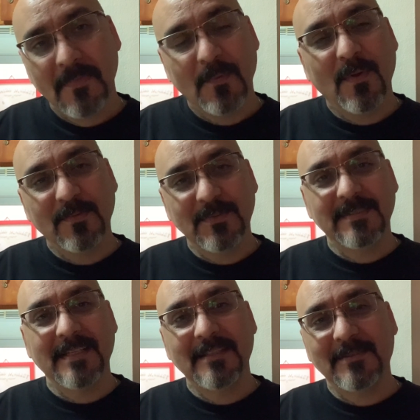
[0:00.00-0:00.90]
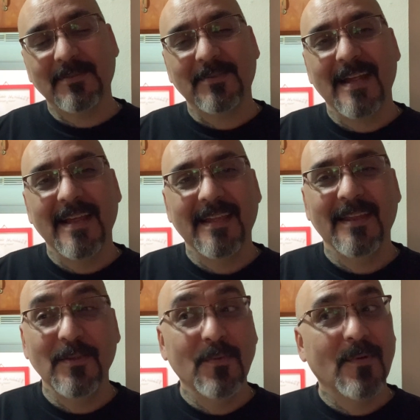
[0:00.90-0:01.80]
the ones with say so, right?
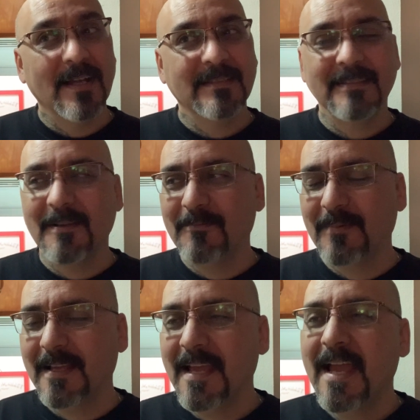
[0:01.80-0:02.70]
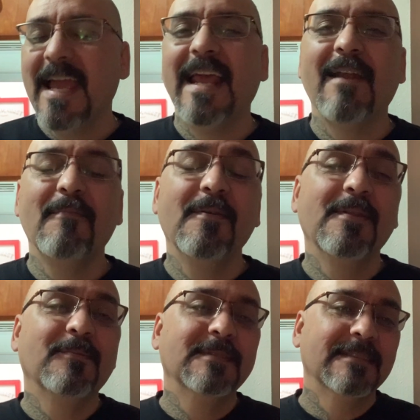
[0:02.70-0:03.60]
And you watch them. And I remember
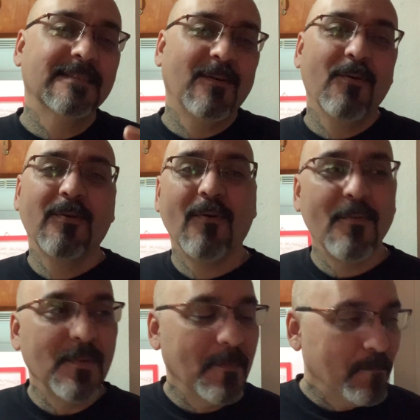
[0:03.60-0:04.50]
there was this older homie.